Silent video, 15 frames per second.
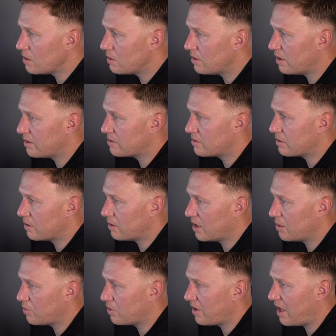Let's
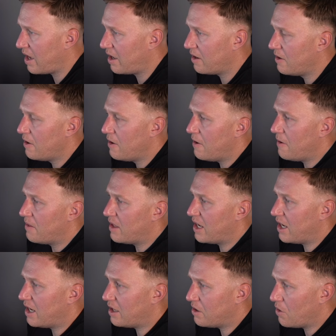label that.
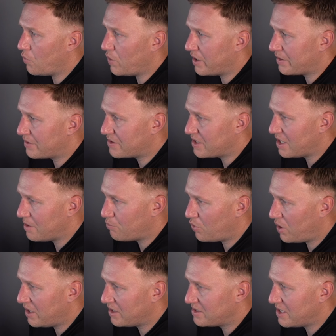And we can see
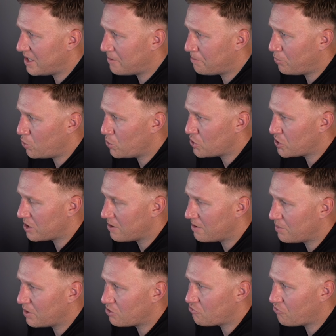price here pushing
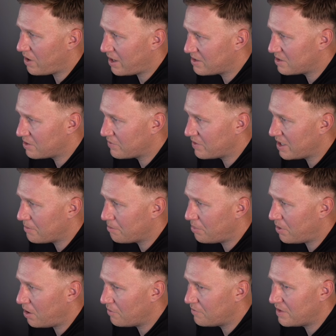up aggressively
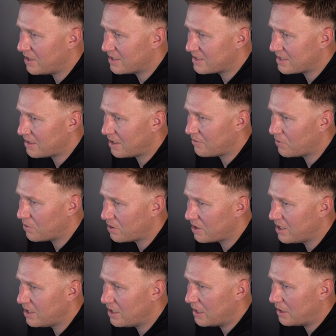above this level
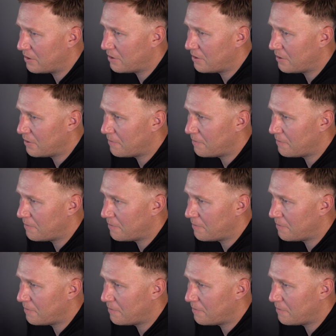here,